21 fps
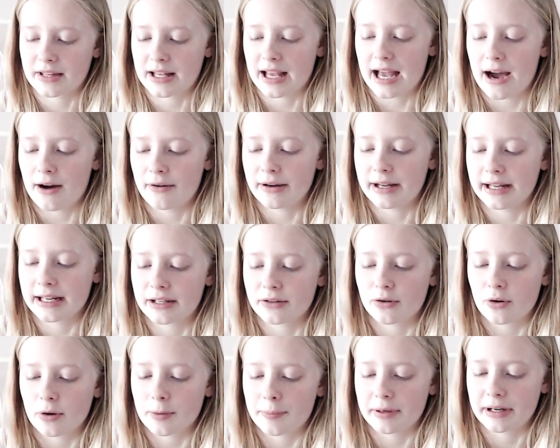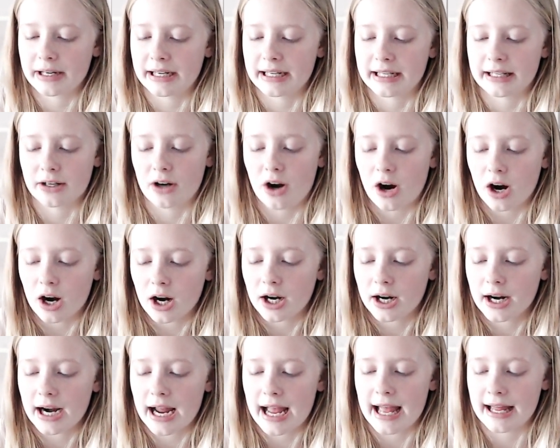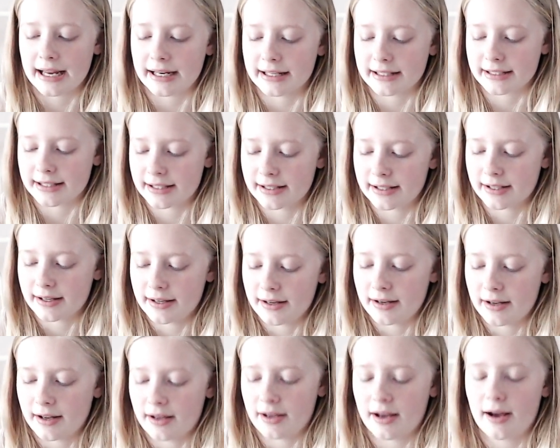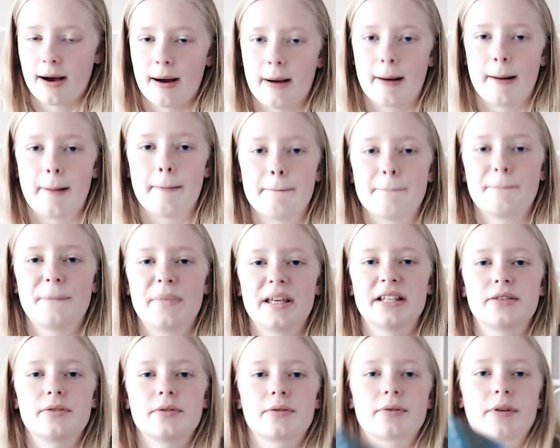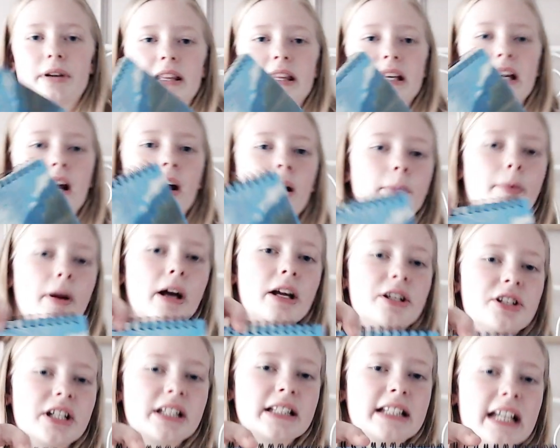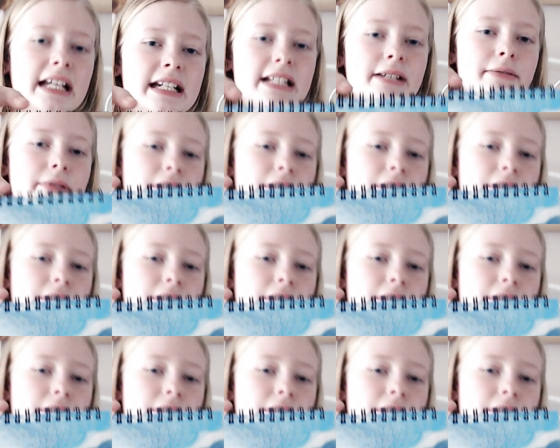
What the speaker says: it incorporated art, and this was one of the art projects I did with